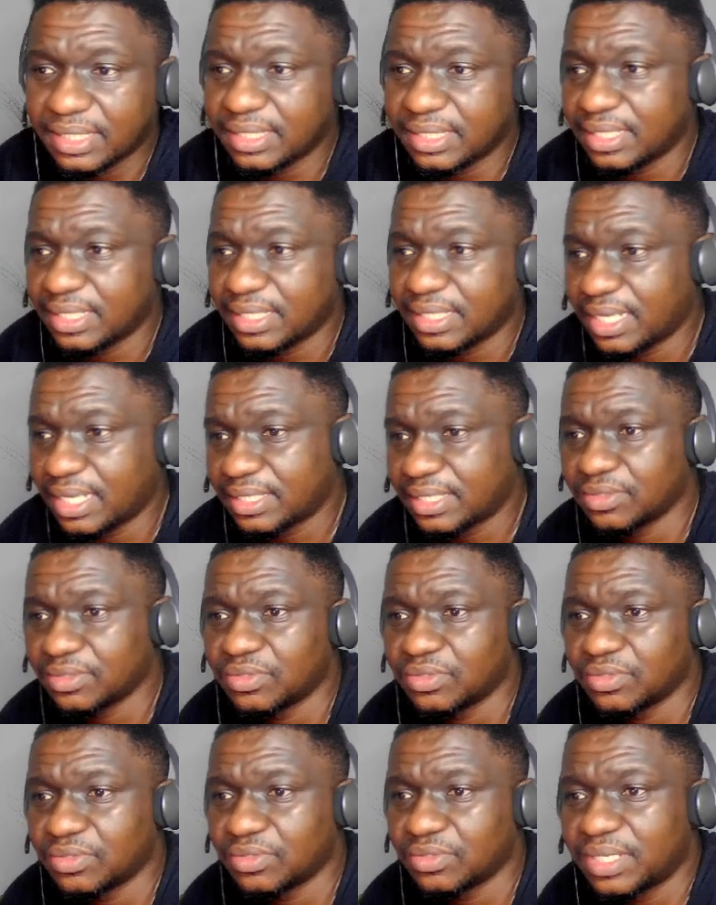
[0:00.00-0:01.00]
So what I
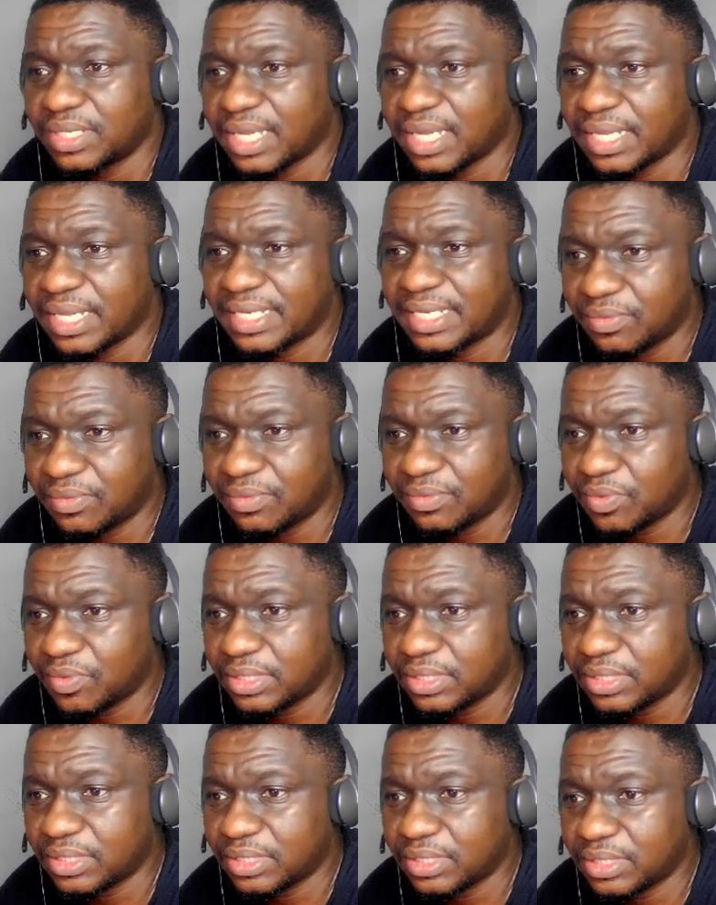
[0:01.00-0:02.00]
did was
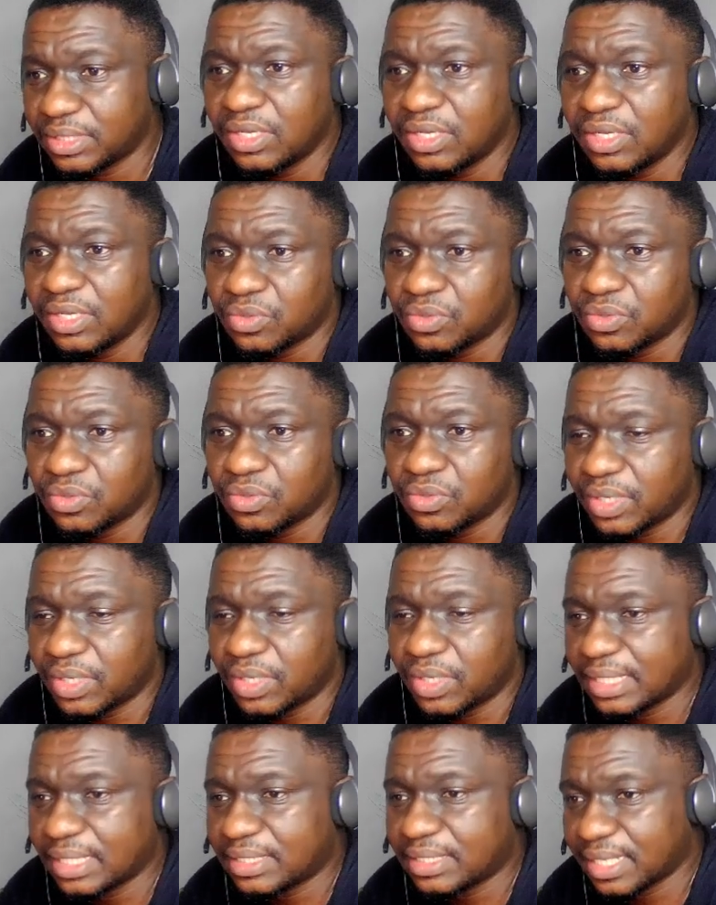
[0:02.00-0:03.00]
to look at the
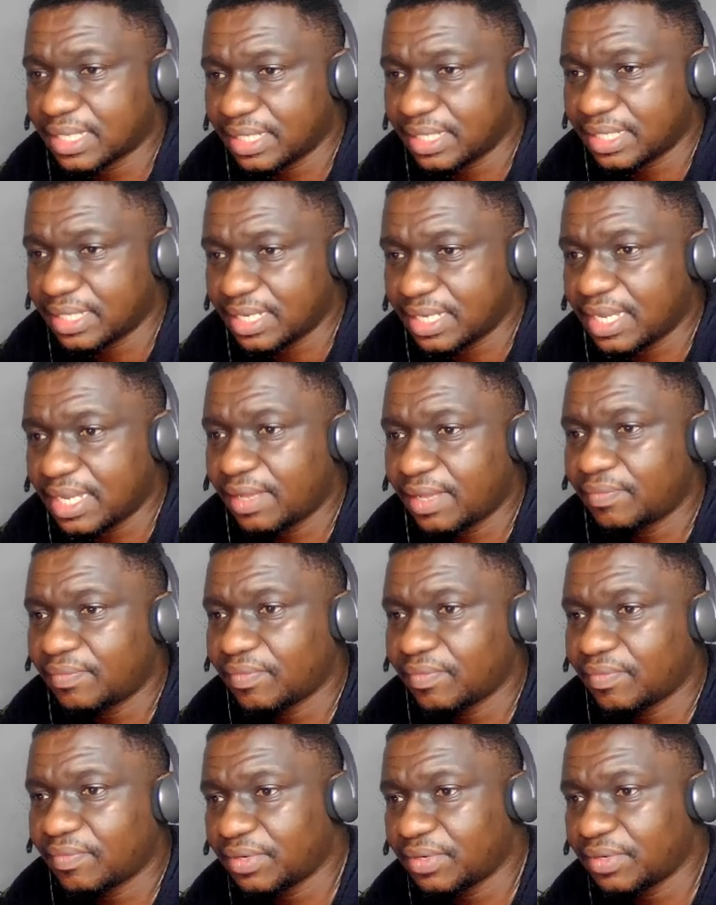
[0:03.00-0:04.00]
year, the
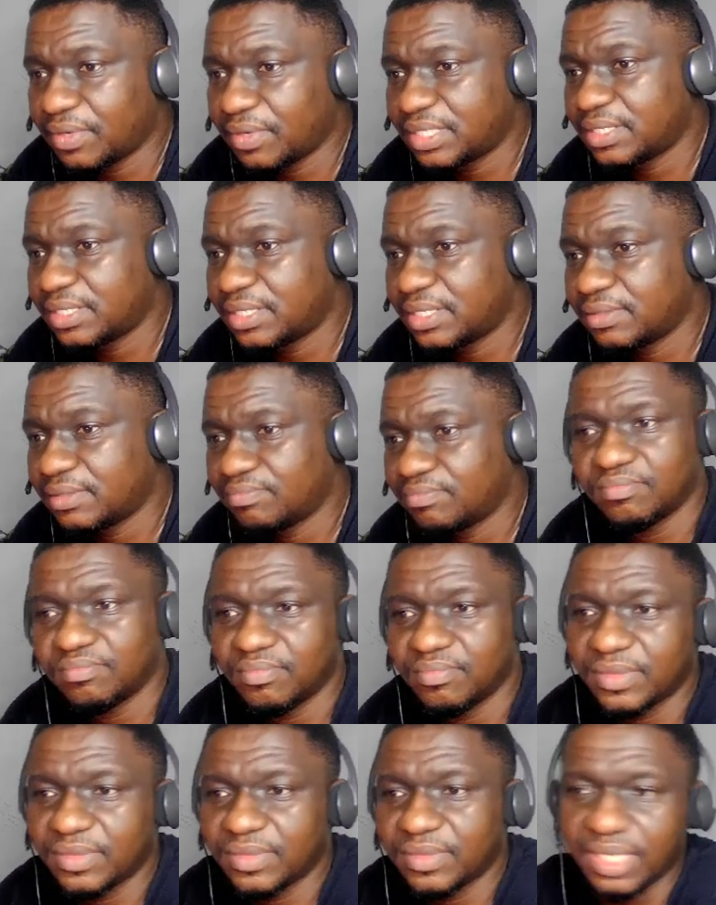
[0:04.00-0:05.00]
region, like
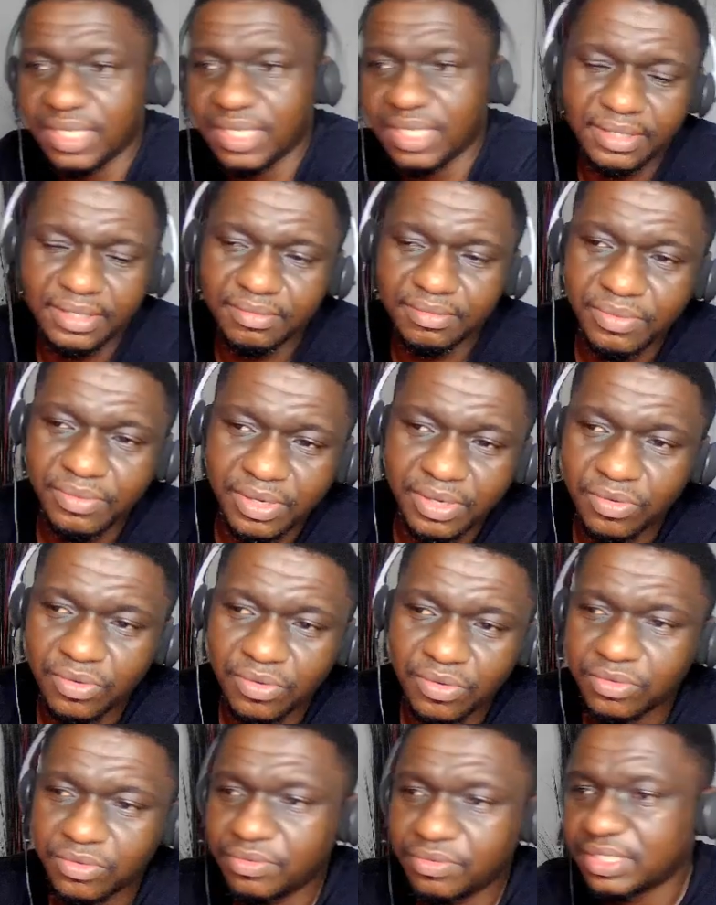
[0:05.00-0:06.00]
there were old regions and
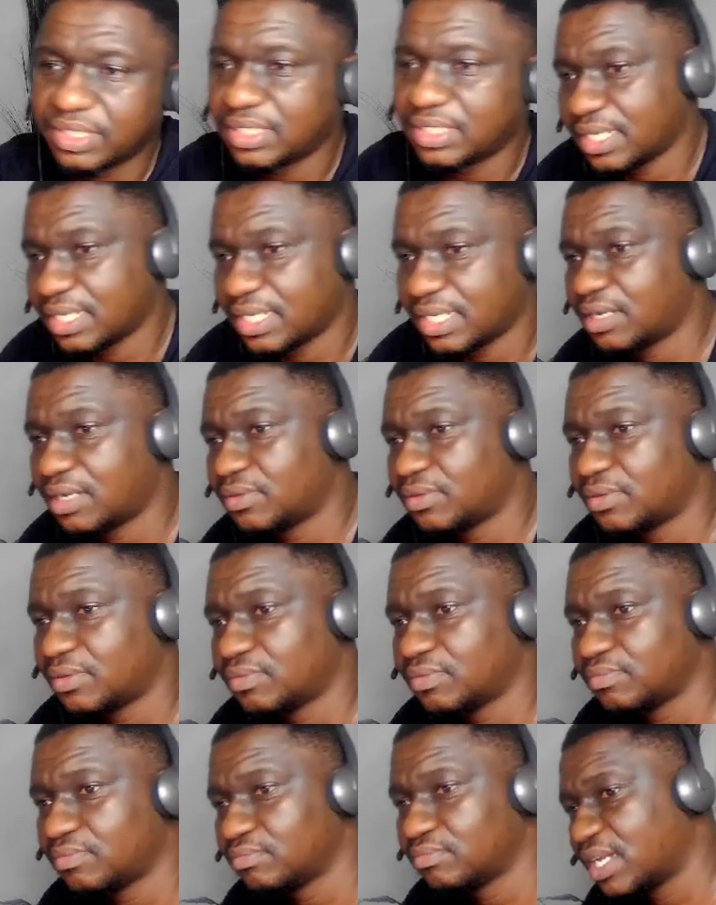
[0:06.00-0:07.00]
now Ghana
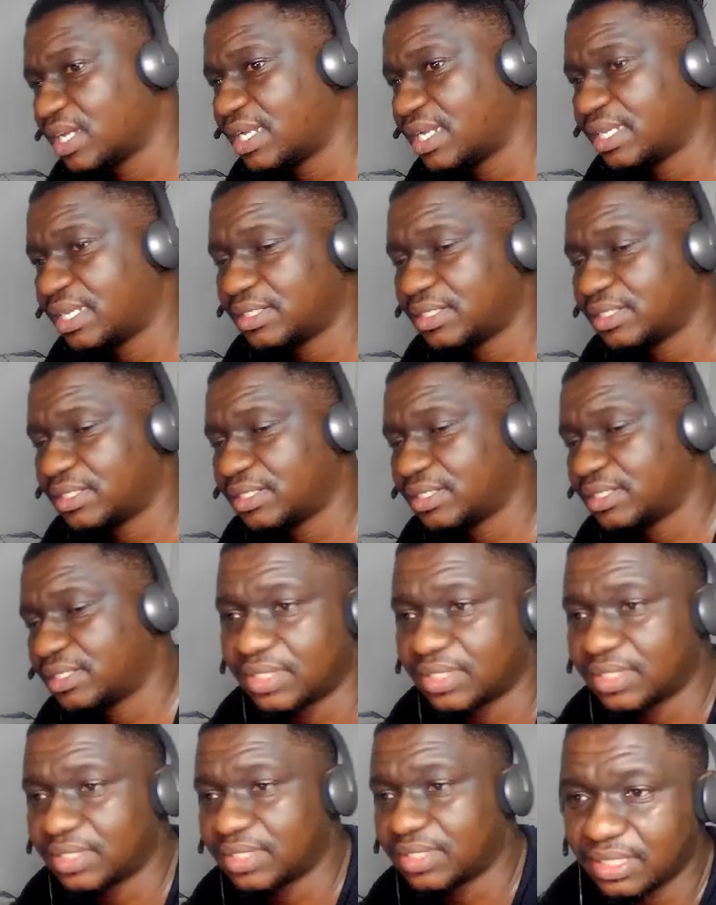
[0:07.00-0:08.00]
is into 16
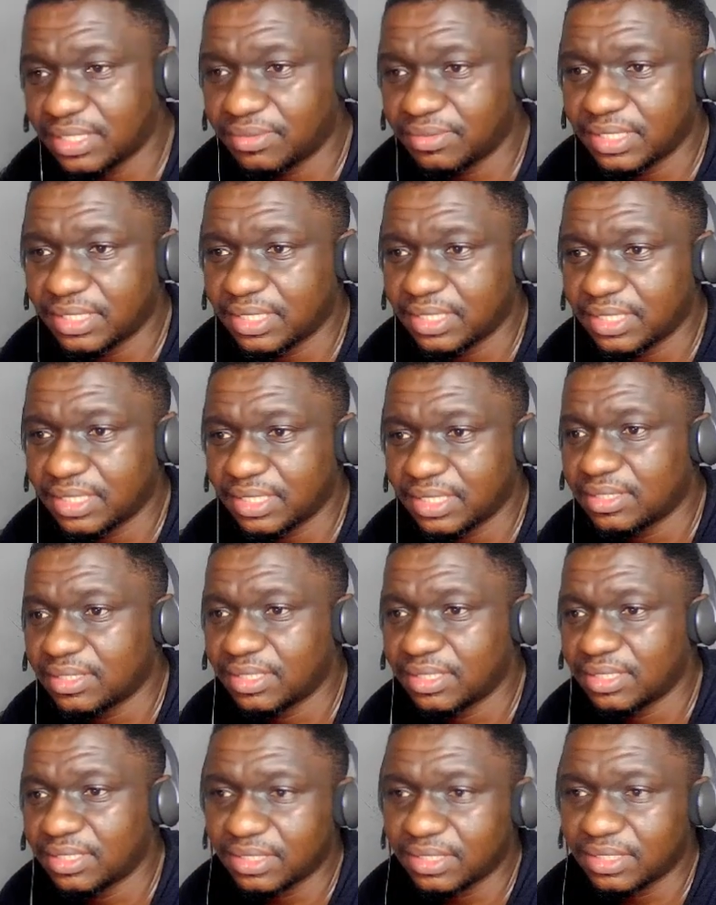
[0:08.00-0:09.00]
regions instead of the
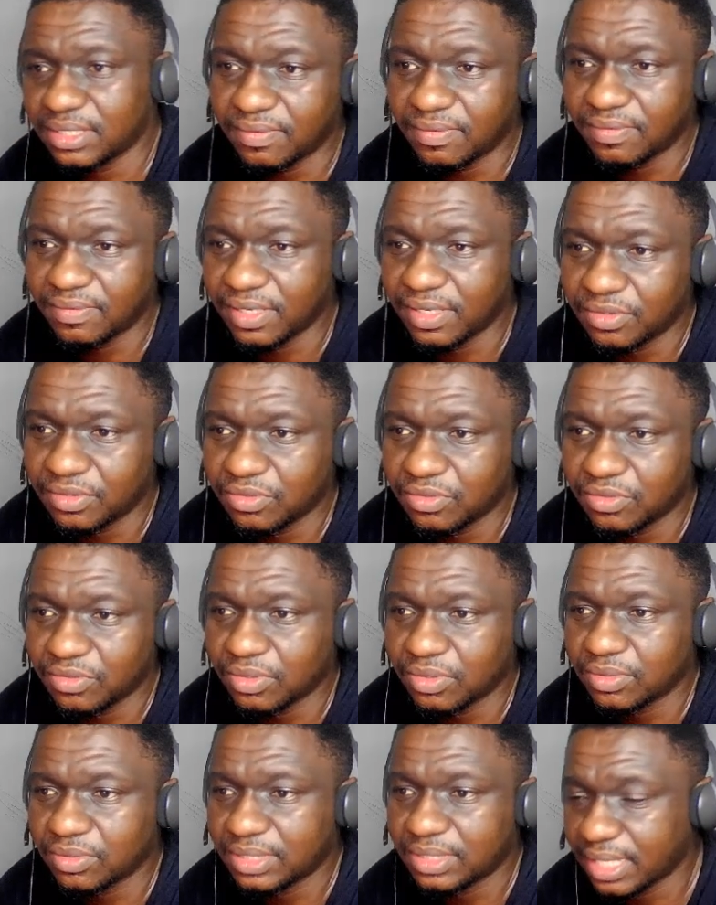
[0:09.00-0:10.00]
usual 10
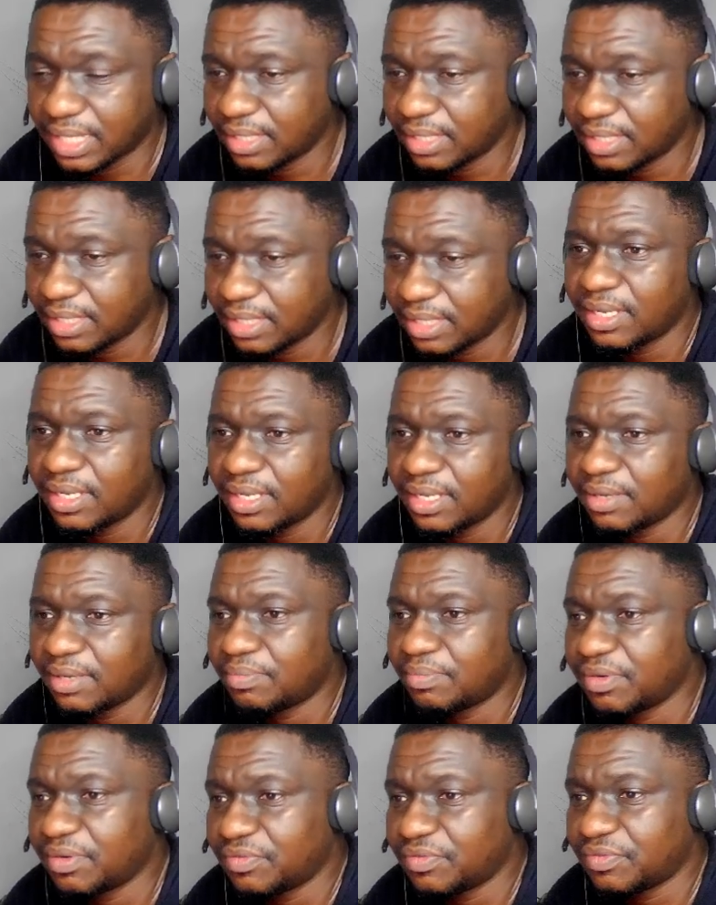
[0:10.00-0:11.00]
in previous
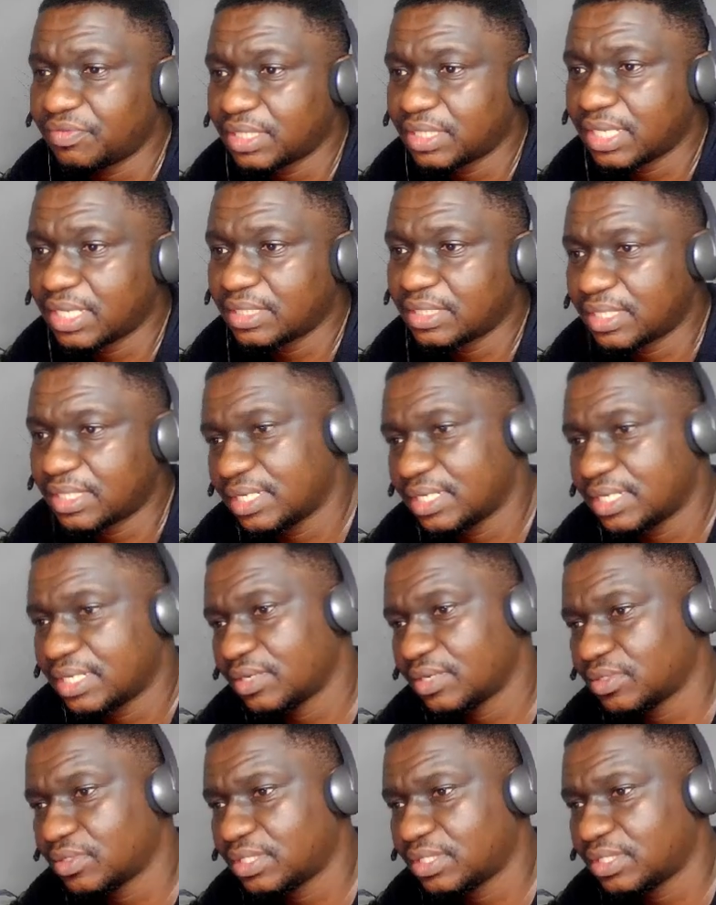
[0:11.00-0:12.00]
years. Then the
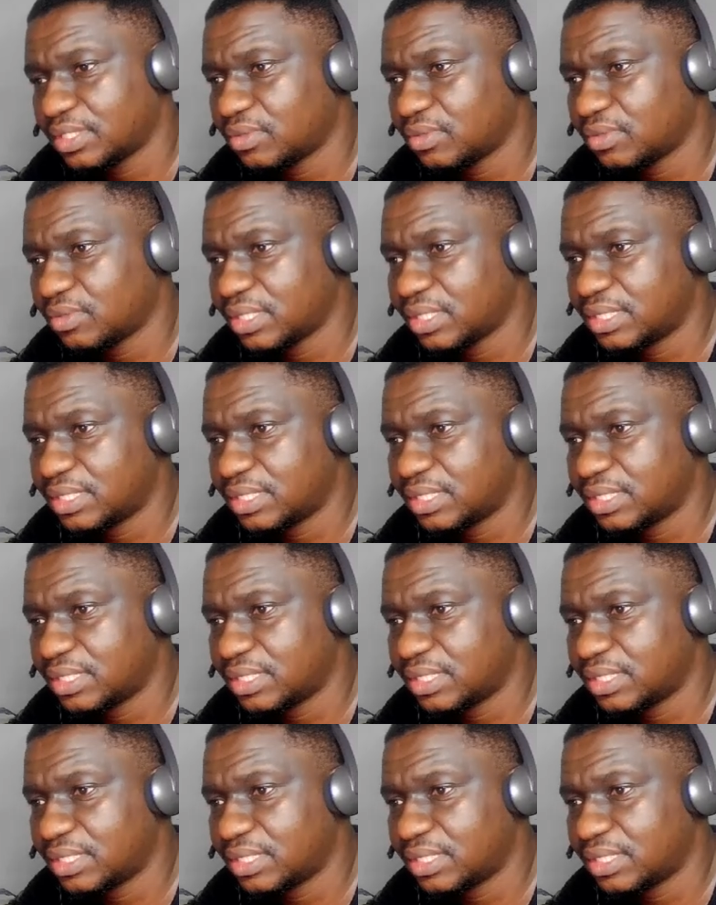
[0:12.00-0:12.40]
constituency name.